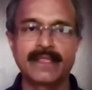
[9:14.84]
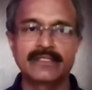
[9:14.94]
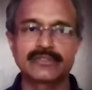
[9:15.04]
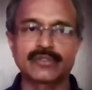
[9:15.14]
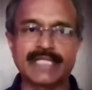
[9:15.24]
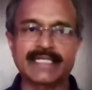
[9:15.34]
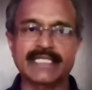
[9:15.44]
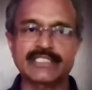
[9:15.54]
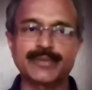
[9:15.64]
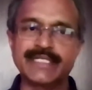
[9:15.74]
So that
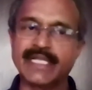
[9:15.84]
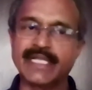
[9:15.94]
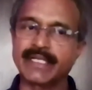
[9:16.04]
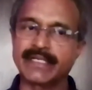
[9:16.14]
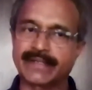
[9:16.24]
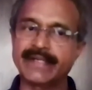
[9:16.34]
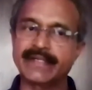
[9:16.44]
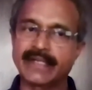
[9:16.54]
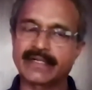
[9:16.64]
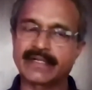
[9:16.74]
has to be done by a trained
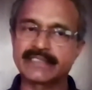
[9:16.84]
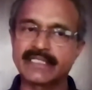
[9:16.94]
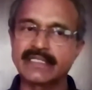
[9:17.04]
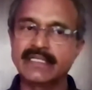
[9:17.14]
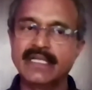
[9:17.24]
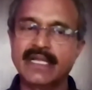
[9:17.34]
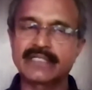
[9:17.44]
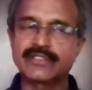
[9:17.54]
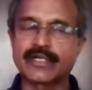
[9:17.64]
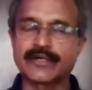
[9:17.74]
electrician. It's
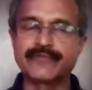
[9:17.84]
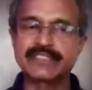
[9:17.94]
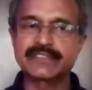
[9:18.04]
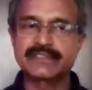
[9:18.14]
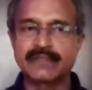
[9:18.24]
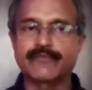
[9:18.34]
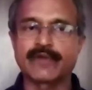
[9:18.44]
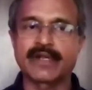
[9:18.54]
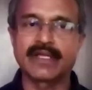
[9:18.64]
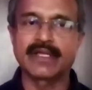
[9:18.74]
not advised for
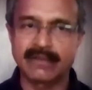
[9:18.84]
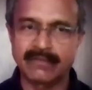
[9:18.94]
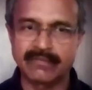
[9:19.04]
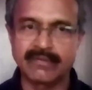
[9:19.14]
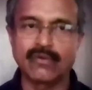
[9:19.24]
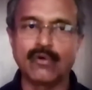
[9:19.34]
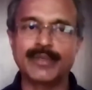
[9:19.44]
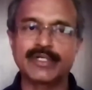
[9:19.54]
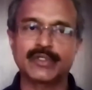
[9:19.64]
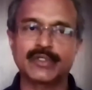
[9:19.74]
a
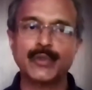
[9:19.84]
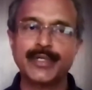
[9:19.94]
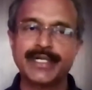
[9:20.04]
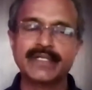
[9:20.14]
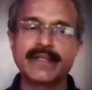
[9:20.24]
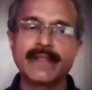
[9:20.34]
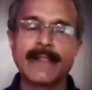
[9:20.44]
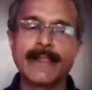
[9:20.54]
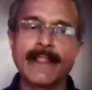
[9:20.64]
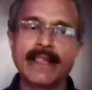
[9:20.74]
homeowner to do it.
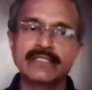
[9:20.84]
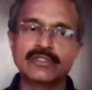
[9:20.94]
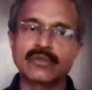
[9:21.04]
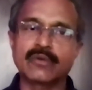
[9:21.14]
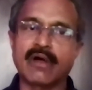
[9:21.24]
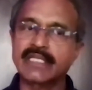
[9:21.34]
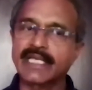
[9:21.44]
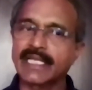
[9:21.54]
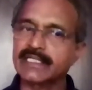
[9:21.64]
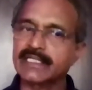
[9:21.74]
So all the
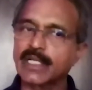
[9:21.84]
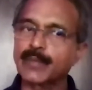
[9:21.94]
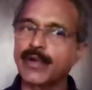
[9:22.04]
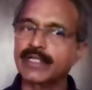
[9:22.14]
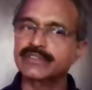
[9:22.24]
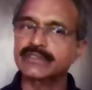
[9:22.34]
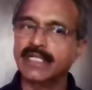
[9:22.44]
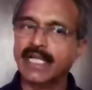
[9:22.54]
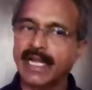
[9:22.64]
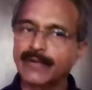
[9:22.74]
electrical points
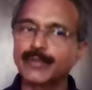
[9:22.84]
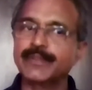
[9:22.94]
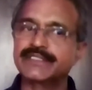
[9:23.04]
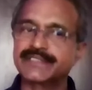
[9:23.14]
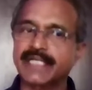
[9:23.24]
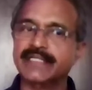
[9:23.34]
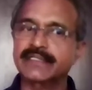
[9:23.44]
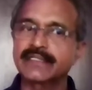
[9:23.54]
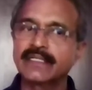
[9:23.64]
have to be checked.